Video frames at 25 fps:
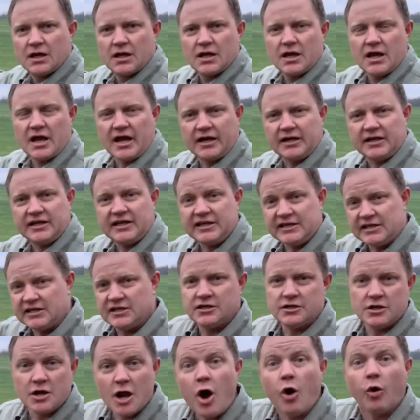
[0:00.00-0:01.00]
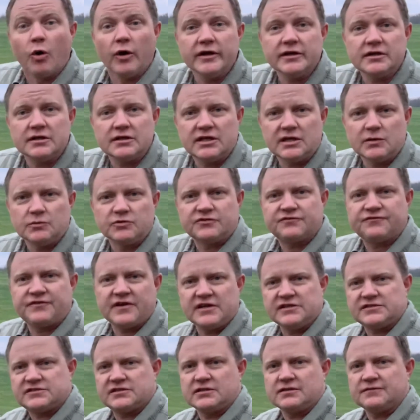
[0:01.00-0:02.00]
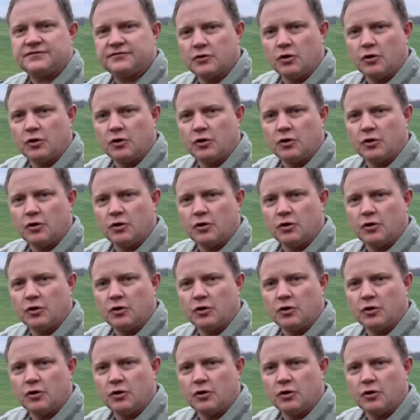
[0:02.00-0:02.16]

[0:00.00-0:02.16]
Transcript: and he didn't know it. He was facing